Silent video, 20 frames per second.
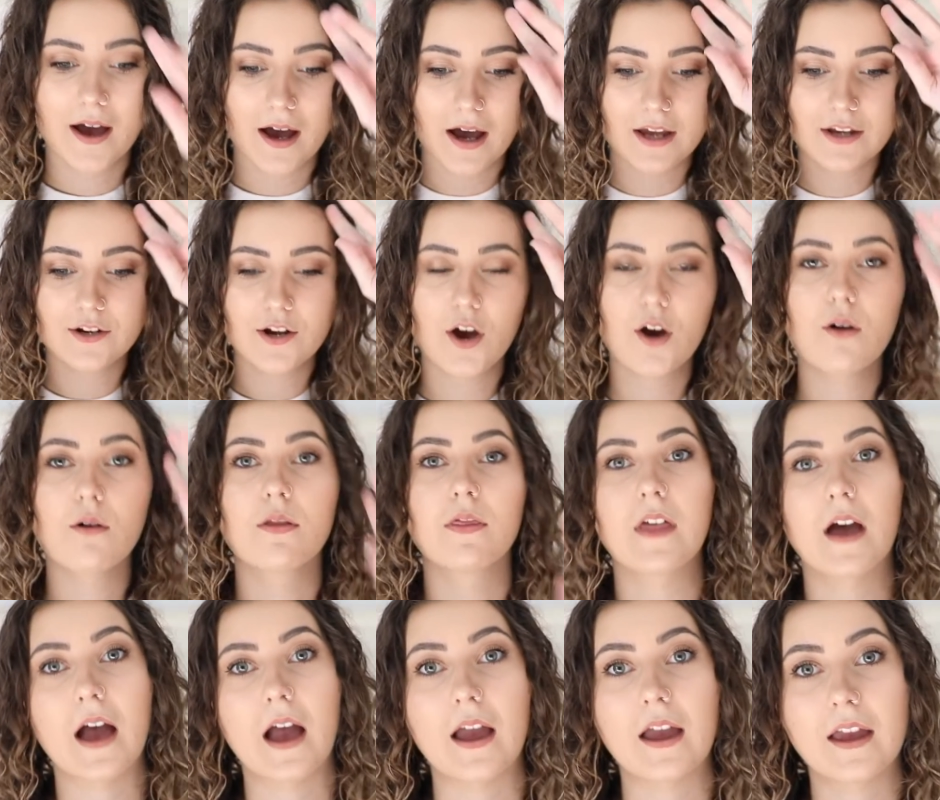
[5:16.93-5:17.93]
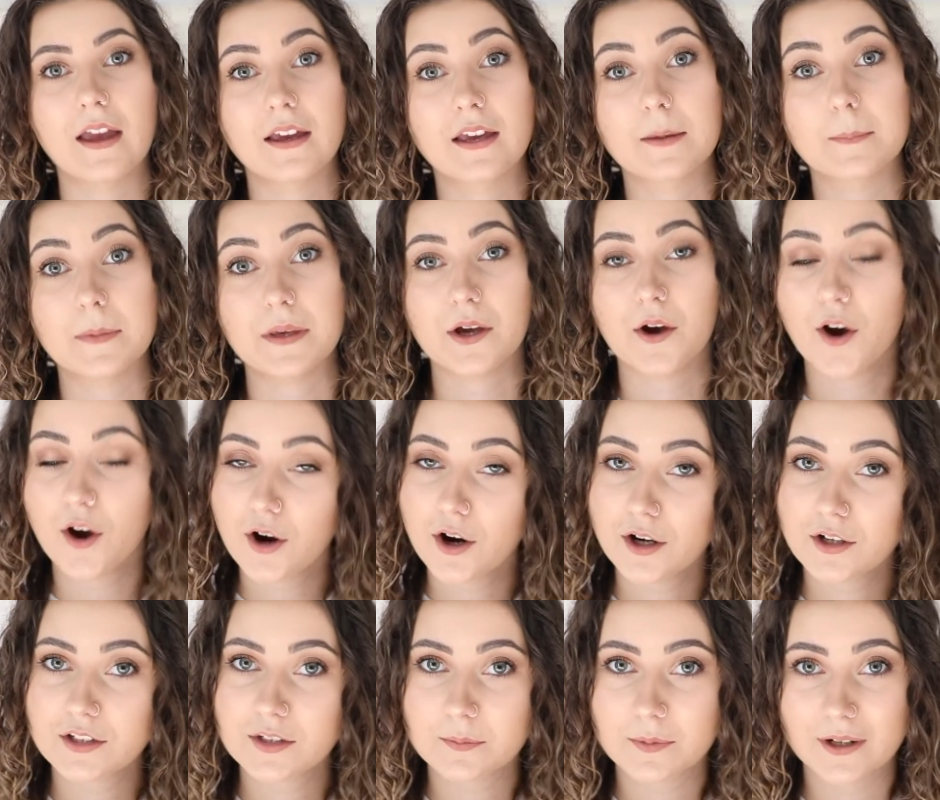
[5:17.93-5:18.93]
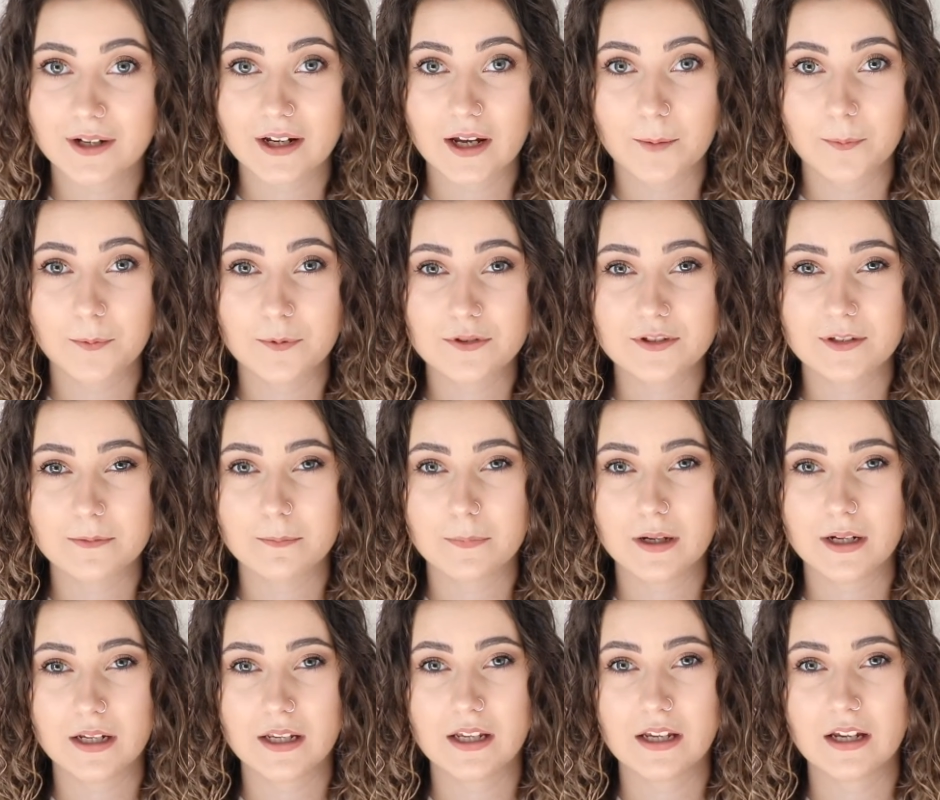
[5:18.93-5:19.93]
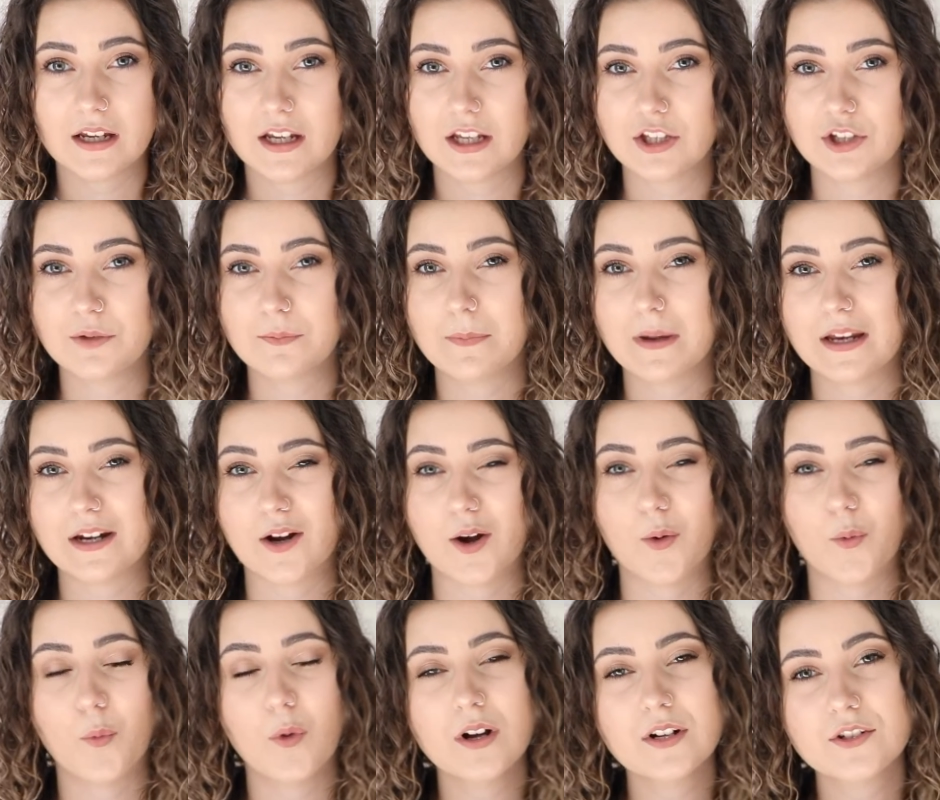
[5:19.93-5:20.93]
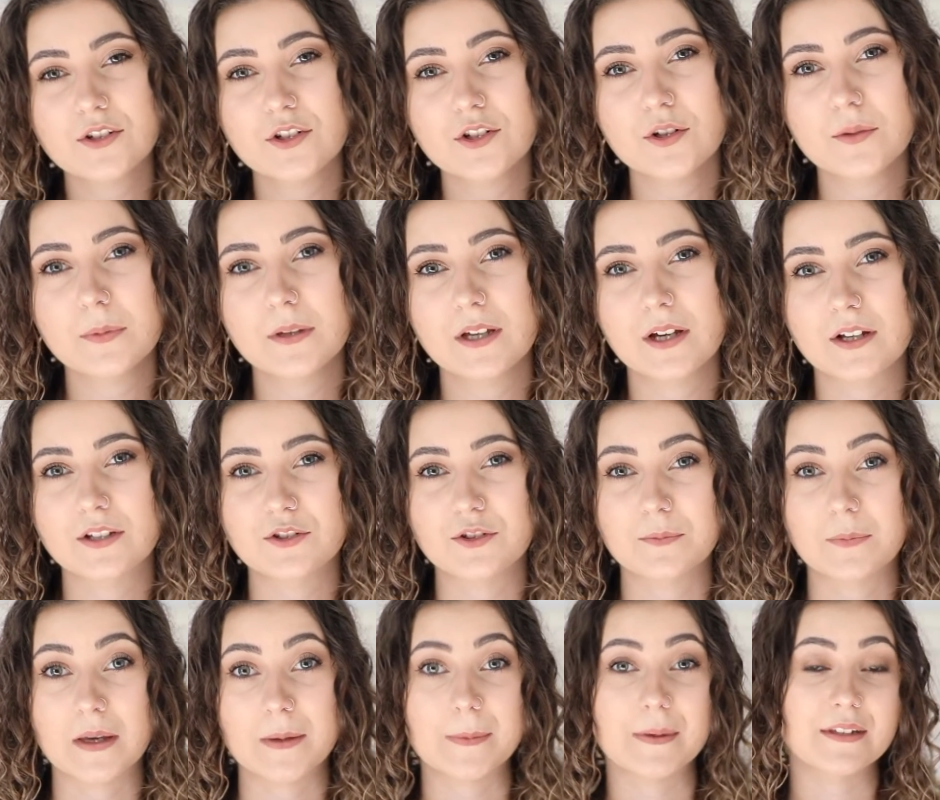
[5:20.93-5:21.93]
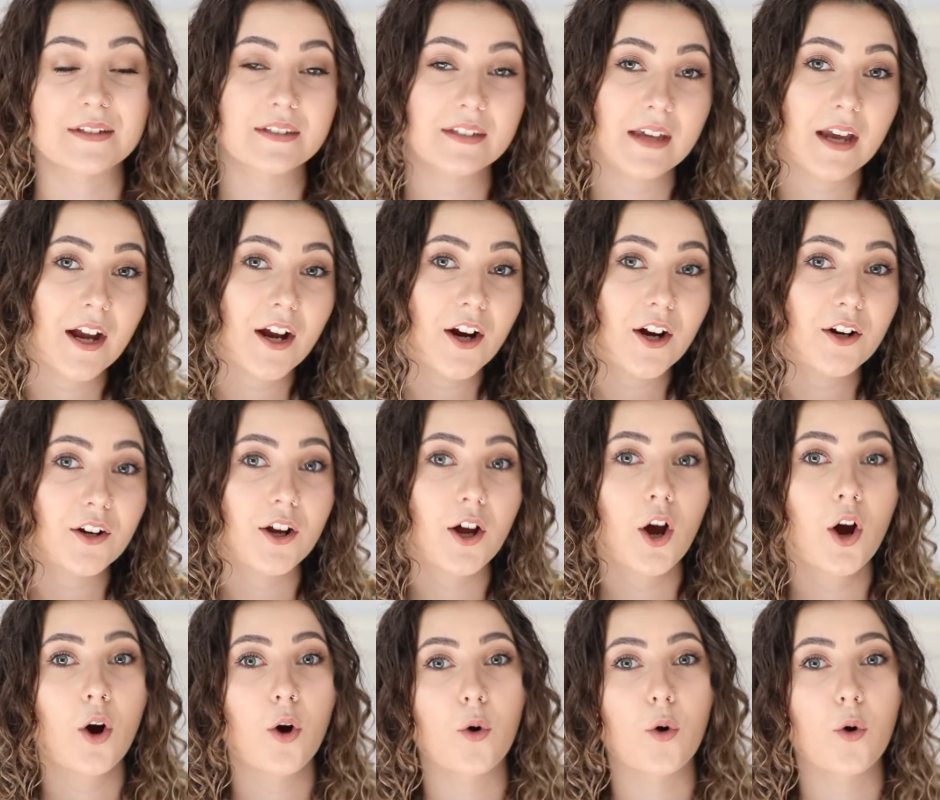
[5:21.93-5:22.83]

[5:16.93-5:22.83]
I know that it can be hard to break up with somebody and you may not want to because you may be scared